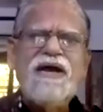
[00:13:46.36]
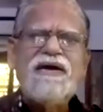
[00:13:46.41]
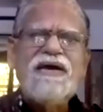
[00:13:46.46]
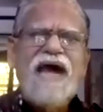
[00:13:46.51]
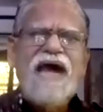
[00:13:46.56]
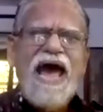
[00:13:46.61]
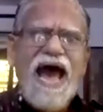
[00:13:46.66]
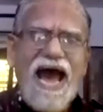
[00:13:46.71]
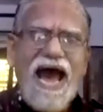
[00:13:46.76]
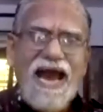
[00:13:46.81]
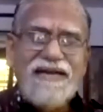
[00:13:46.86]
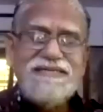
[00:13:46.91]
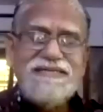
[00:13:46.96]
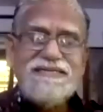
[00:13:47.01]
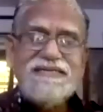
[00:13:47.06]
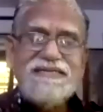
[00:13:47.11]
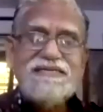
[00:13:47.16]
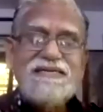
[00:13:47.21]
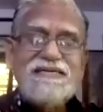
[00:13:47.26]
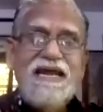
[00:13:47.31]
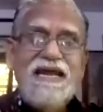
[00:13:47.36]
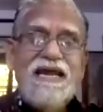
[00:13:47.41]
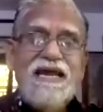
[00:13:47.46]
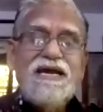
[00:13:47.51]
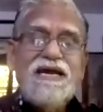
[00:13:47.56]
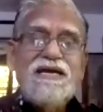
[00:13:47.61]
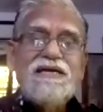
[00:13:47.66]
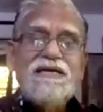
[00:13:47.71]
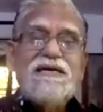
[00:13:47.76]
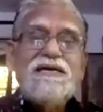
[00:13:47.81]
And
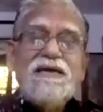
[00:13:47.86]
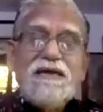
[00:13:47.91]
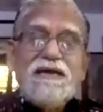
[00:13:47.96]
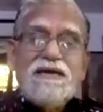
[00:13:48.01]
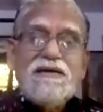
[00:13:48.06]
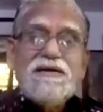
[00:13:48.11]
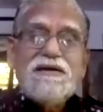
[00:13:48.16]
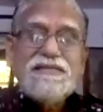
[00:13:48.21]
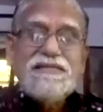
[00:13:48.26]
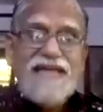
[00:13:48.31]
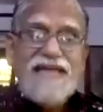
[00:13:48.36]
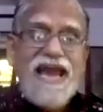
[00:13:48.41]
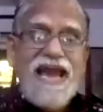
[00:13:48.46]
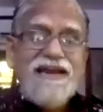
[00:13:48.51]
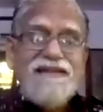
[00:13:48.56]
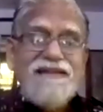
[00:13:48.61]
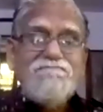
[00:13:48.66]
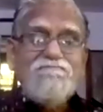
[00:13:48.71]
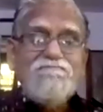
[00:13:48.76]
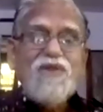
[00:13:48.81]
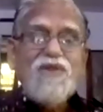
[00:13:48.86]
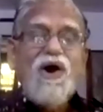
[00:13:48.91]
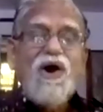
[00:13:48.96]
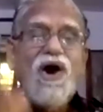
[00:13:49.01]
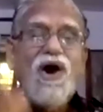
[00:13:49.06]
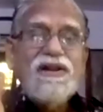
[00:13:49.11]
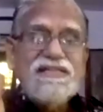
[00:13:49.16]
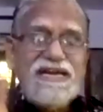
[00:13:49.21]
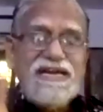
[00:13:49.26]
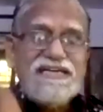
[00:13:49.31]
then
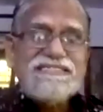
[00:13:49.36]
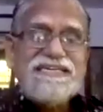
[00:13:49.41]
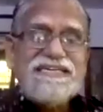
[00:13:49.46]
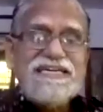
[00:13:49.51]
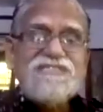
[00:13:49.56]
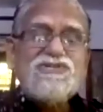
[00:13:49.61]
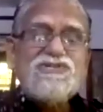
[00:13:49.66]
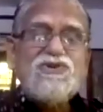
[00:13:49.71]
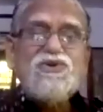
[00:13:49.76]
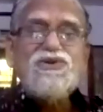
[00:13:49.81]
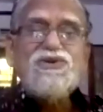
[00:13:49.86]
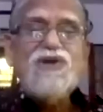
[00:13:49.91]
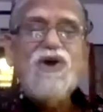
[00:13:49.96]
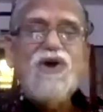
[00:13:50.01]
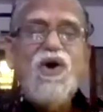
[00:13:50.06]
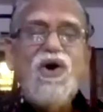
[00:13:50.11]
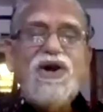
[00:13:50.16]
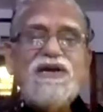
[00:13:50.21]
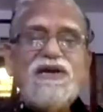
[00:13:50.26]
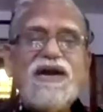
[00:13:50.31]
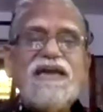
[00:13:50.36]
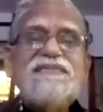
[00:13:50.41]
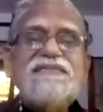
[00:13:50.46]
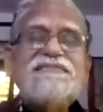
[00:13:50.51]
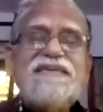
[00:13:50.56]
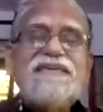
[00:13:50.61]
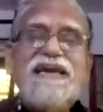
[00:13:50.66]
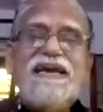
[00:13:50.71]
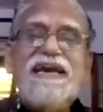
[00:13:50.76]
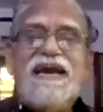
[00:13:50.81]
on this issue, the whole
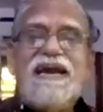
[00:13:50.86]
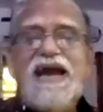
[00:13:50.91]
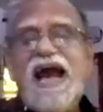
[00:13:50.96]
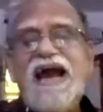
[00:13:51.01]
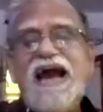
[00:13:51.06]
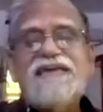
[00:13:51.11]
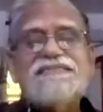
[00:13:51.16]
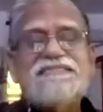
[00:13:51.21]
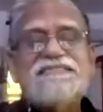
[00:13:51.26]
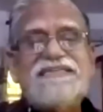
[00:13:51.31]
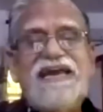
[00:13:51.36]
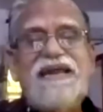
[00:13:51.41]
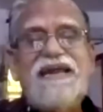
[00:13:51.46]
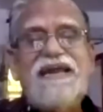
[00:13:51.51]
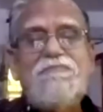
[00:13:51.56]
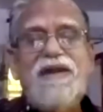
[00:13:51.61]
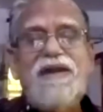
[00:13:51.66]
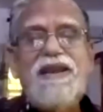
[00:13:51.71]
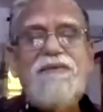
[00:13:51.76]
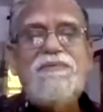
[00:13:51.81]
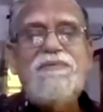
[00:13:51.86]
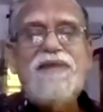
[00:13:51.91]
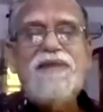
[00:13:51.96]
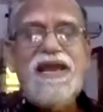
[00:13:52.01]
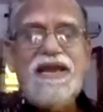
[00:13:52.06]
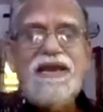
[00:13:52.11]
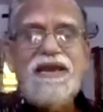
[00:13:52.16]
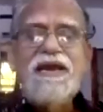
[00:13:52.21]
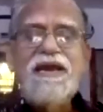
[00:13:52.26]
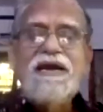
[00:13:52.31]
country had seen many,
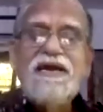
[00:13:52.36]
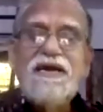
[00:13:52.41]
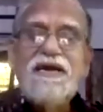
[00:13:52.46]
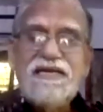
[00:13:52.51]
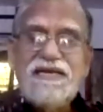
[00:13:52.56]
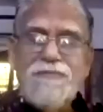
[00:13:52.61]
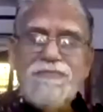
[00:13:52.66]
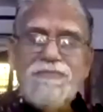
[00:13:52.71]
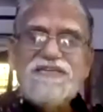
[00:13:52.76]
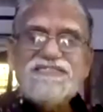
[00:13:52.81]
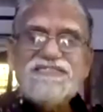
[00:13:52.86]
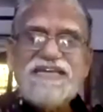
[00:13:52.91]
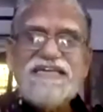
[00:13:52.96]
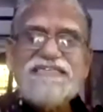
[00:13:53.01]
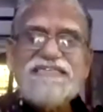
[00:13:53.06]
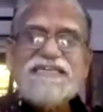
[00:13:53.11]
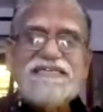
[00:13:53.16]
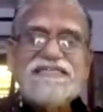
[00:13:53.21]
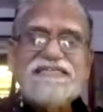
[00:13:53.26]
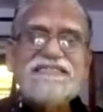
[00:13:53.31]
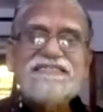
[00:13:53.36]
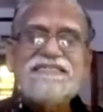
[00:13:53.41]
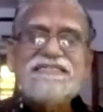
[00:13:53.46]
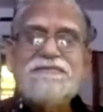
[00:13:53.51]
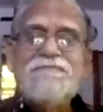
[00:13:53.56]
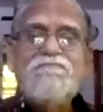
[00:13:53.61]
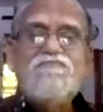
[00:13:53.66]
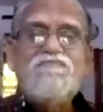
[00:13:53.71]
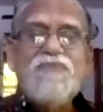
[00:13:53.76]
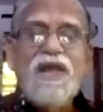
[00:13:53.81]
many demonstrations.
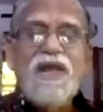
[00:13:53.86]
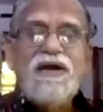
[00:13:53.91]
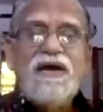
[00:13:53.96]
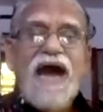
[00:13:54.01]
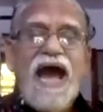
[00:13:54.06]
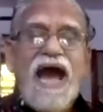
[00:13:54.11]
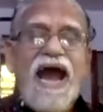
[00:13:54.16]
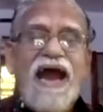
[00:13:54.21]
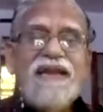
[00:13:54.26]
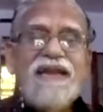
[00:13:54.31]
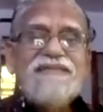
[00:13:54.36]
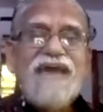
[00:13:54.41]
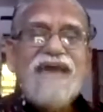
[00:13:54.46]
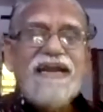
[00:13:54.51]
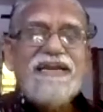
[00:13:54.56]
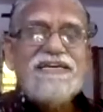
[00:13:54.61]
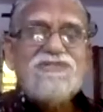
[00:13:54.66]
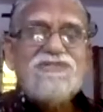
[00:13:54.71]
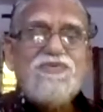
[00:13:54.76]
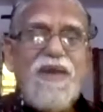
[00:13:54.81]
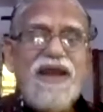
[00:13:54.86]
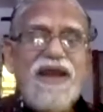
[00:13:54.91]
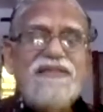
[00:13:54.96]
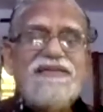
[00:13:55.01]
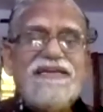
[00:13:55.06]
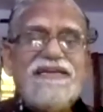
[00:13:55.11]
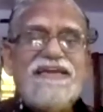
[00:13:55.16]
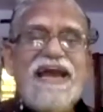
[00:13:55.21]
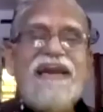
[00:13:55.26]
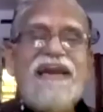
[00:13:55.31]
And that is when the
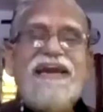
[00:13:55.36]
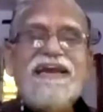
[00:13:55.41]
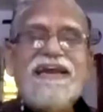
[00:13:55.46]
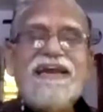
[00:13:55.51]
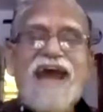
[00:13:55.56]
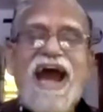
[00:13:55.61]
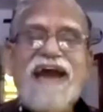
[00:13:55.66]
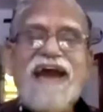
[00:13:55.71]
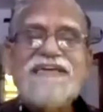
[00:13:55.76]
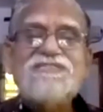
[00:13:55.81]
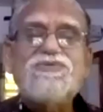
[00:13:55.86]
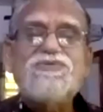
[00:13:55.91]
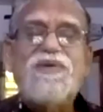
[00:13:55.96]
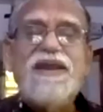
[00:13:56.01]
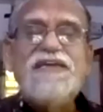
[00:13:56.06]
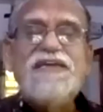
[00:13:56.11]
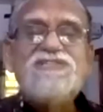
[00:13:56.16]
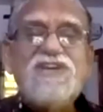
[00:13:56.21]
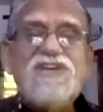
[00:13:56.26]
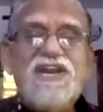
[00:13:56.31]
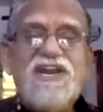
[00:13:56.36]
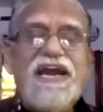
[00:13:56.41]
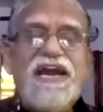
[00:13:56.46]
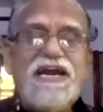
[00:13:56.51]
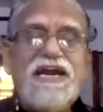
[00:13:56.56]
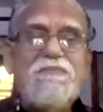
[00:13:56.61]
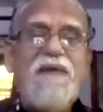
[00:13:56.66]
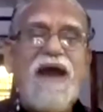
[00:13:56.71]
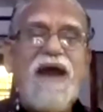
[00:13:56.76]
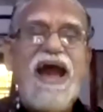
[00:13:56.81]
Delhi riots were
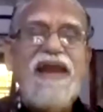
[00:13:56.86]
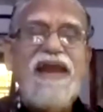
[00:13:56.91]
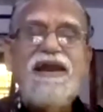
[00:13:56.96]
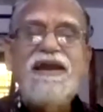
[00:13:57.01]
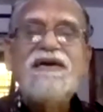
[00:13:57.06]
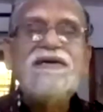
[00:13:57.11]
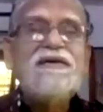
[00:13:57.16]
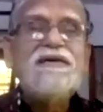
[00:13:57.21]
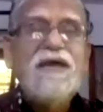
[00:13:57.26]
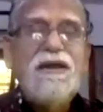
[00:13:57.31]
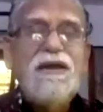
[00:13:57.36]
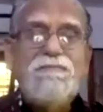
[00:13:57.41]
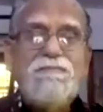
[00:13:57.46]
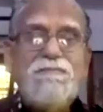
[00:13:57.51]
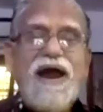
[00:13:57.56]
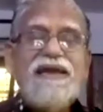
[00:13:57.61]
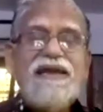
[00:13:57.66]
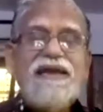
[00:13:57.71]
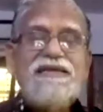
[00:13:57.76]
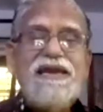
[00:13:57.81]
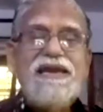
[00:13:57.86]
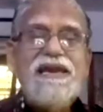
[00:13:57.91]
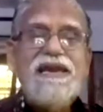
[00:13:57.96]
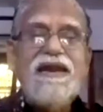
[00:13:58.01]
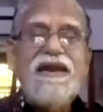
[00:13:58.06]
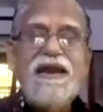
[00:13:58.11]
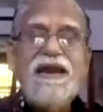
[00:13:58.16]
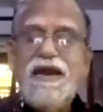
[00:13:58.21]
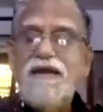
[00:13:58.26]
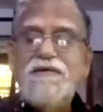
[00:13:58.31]
engineered by
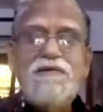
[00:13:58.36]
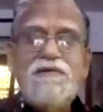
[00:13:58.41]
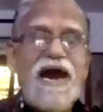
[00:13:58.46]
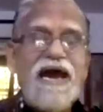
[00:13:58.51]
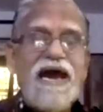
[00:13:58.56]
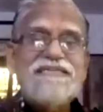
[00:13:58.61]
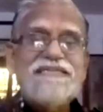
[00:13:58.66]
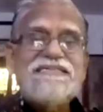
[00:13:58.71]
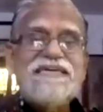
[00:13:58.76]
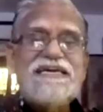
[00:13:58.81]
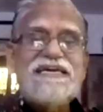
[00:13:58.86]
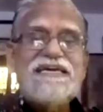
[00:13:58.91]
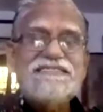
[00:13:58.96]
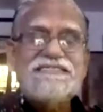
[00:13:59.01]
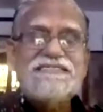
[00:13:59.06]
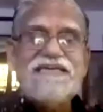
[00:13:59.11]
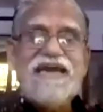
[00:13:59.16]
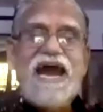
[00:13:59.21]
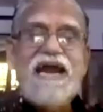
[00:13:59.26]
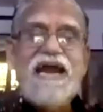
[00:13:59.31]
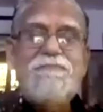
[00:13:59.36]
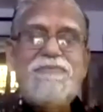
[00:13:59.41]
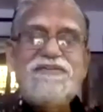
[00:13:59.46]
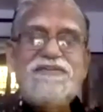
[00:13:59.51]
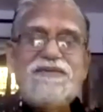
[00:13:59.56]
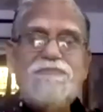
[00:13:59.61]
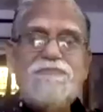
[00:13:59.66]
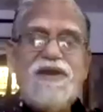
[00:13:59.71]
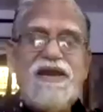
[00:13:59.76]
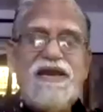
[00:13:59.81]
the RSS and
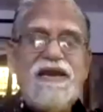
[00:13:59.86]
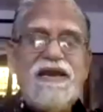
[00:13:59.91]
BJP